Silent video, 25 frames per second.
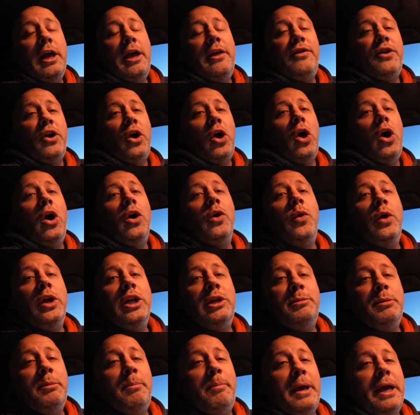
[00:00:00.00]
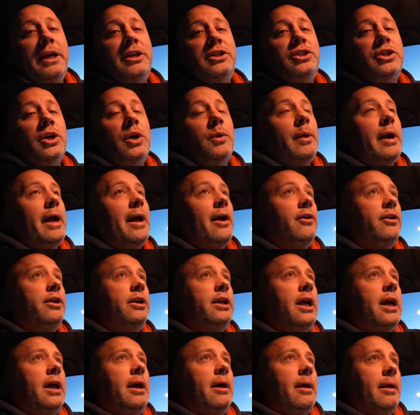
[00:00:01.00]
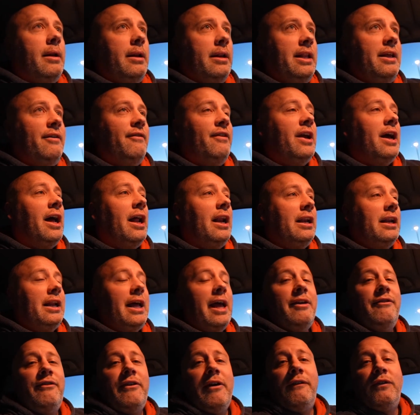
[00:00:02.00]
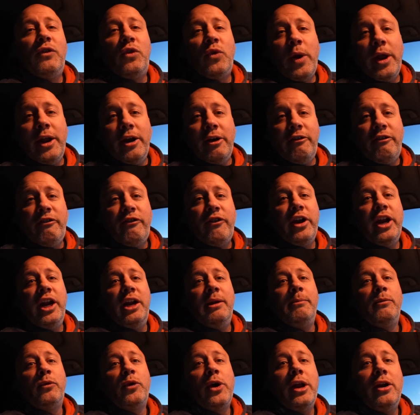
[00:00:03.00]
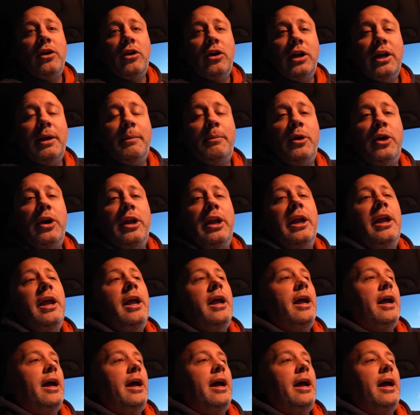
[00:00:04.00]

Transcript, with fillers: They're all going to be based around living a life of greater freedom, greater liberty,